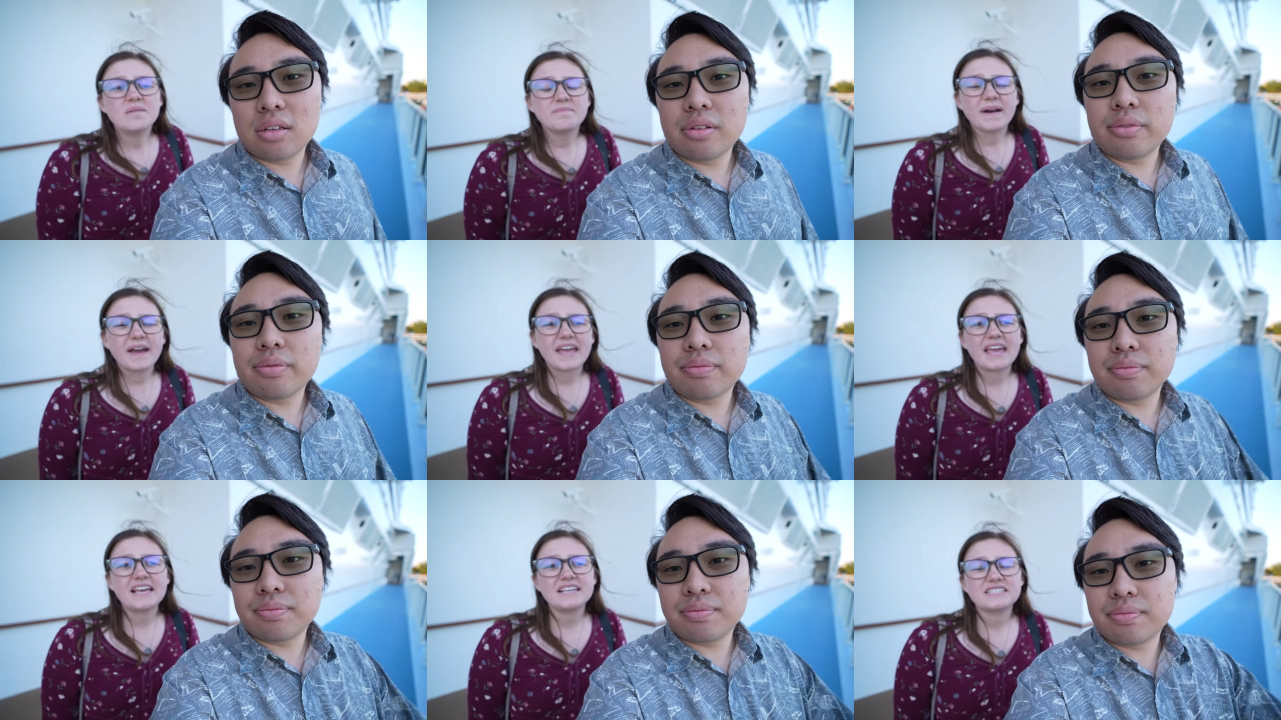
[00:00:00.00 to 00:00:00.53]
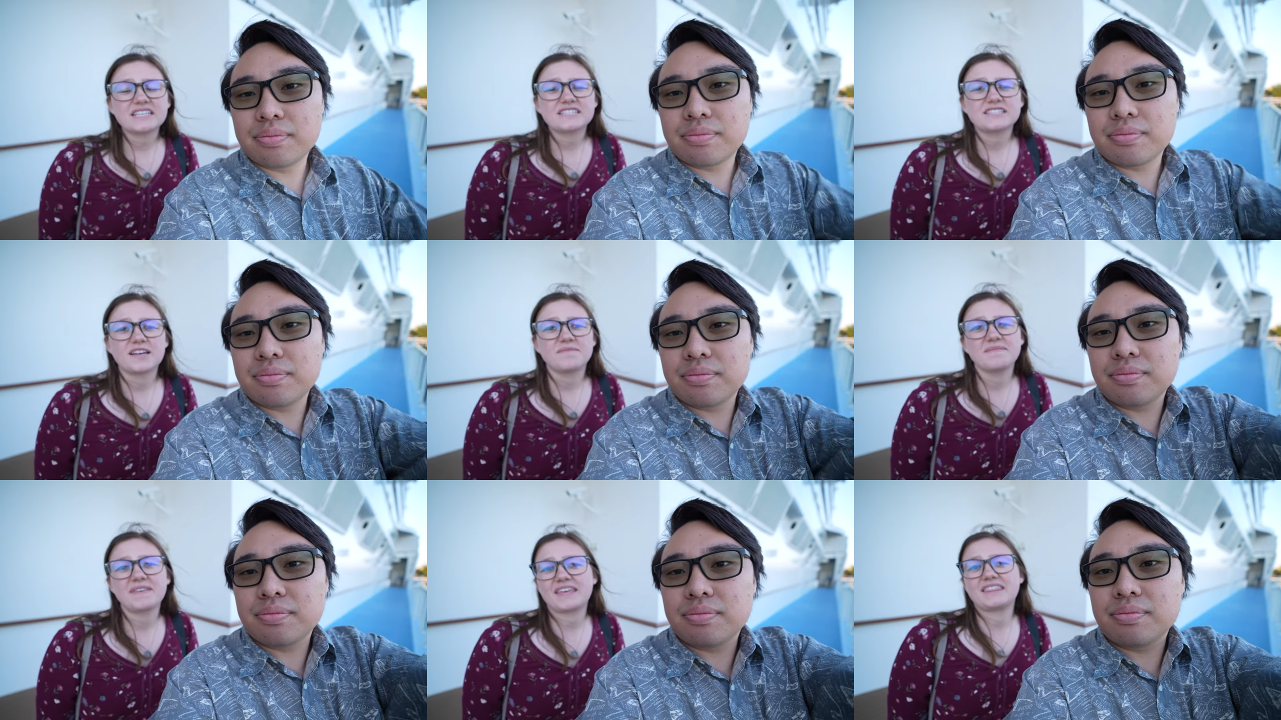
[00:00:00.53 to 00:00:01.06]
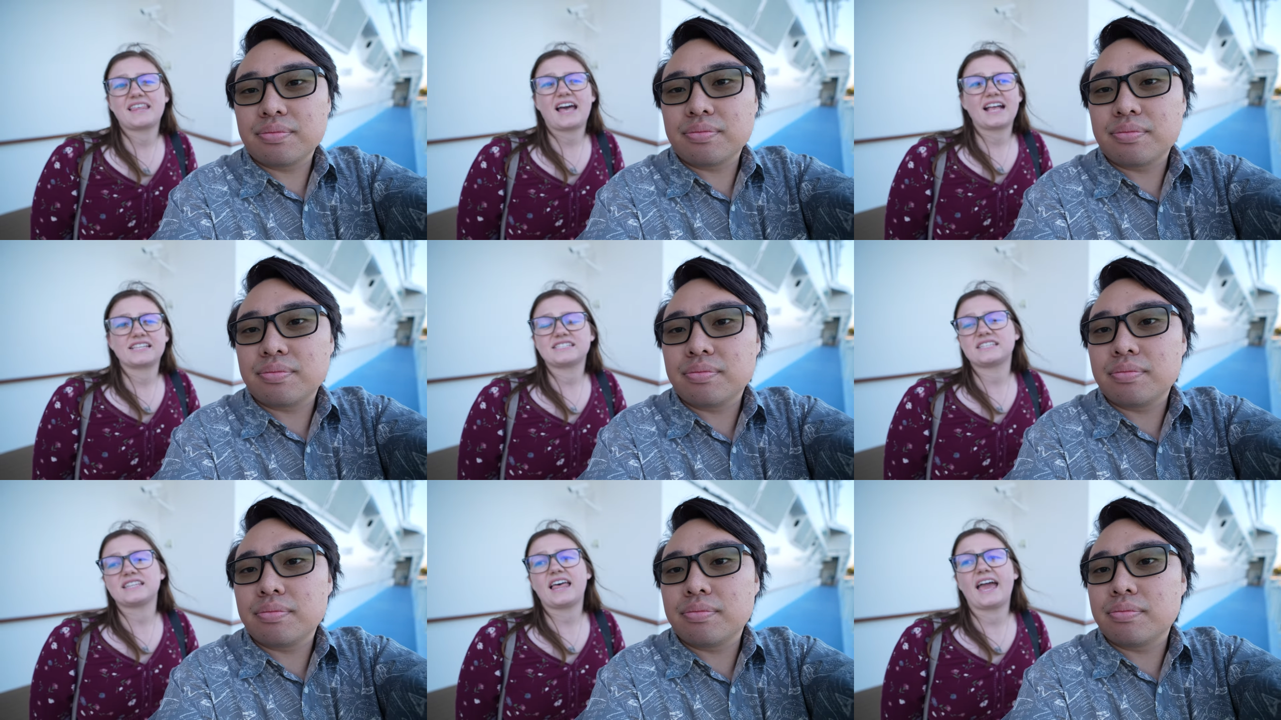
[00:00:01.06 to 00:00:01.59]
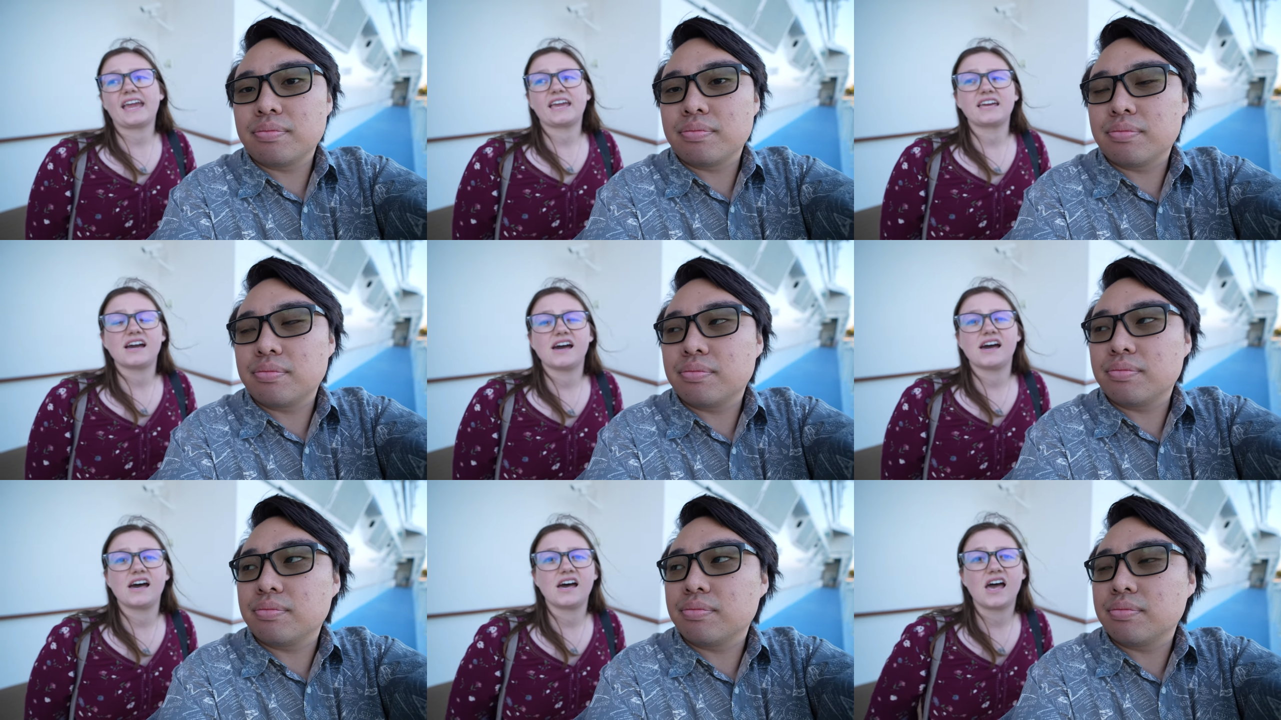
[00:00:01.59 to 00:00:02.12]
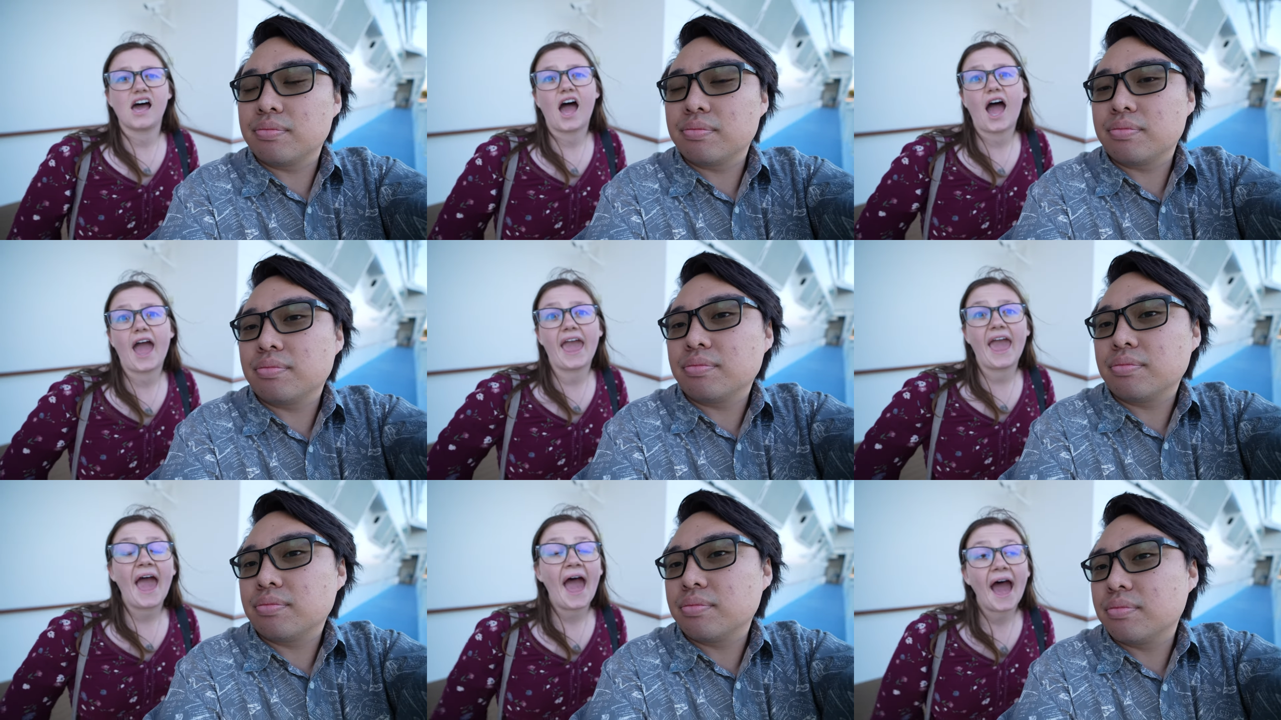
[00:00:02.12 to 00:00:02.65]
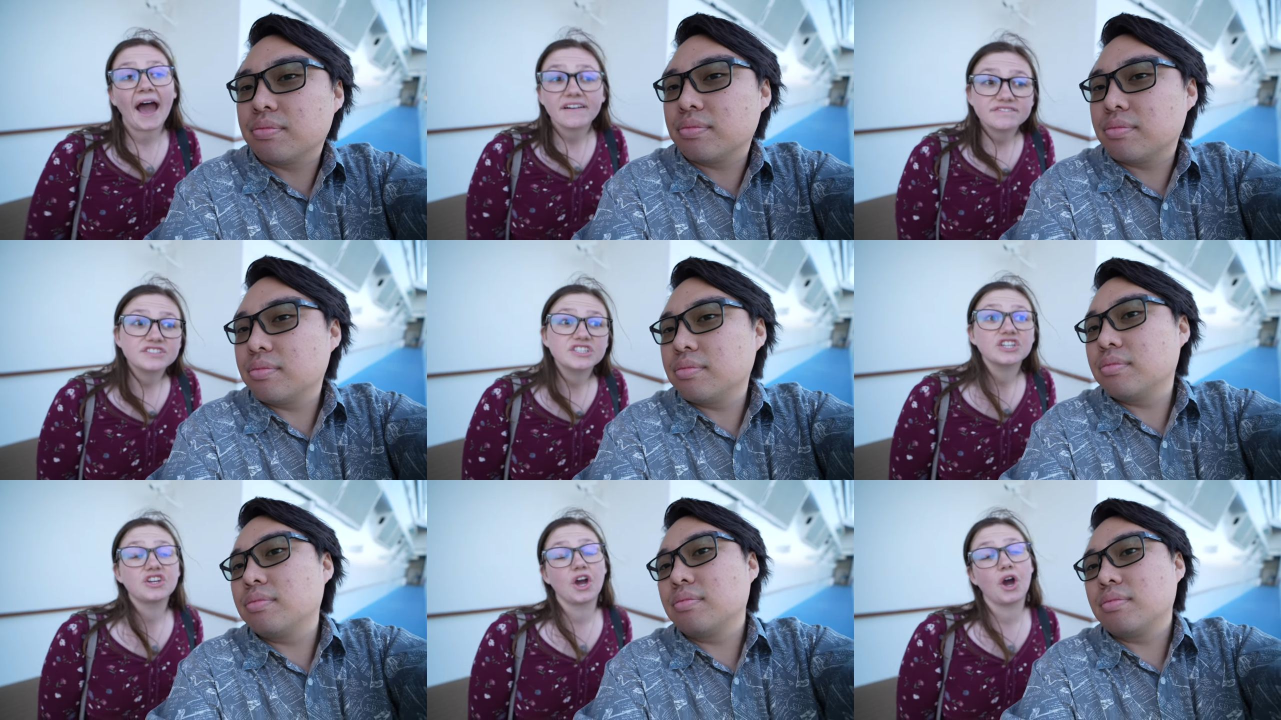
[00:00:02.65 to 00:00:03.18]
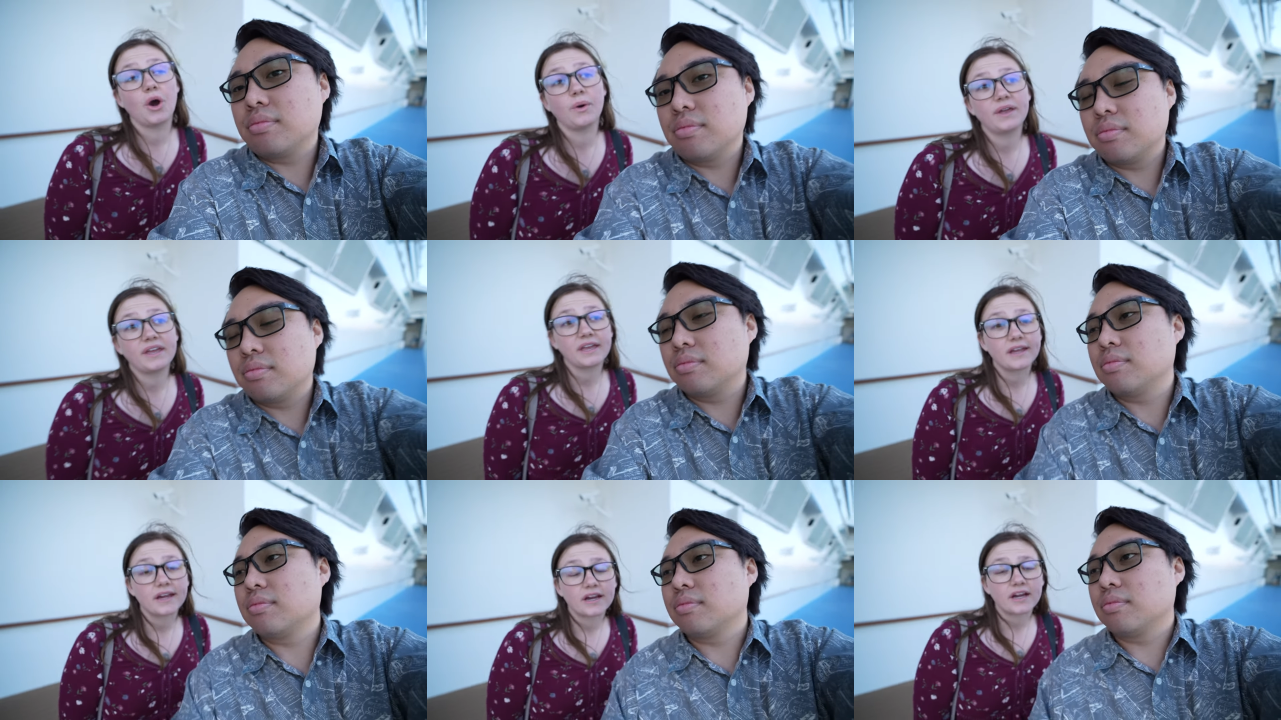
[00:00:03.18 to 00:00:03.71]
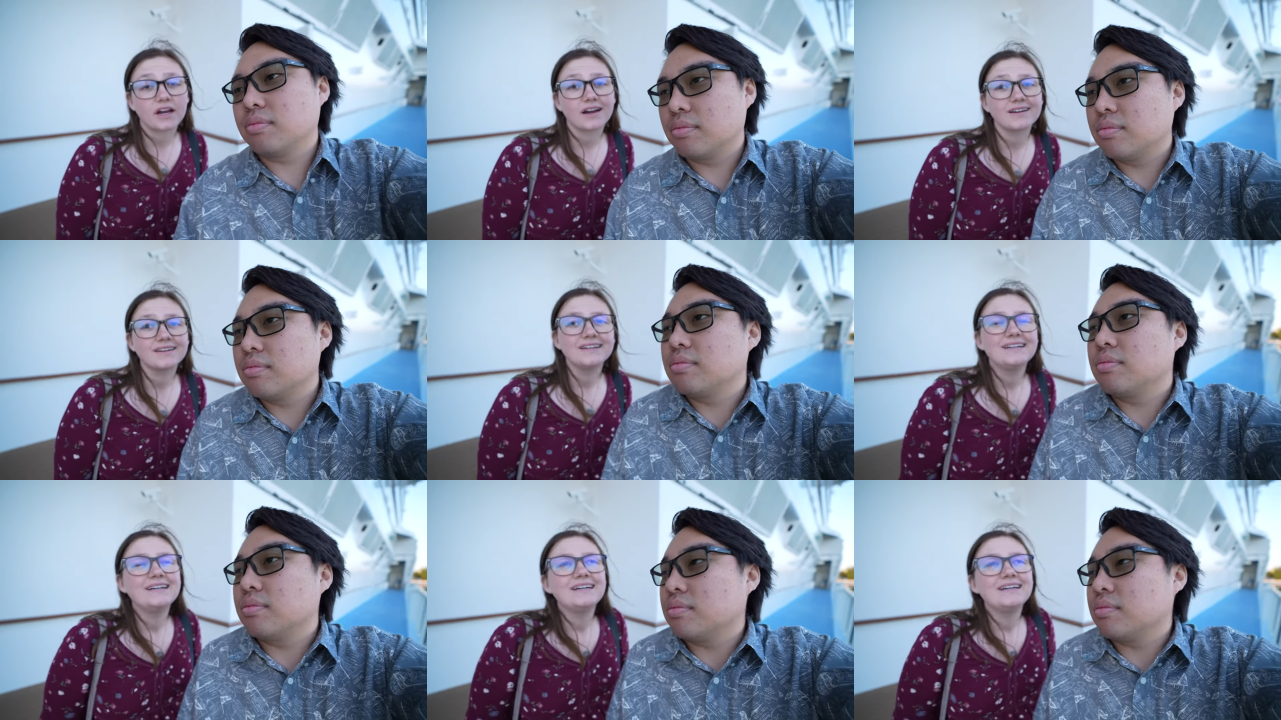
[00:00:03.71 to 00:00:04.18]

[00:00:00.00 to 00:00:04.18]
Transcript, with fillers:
Speaker 1: But is it something that's like, a, I have to go here?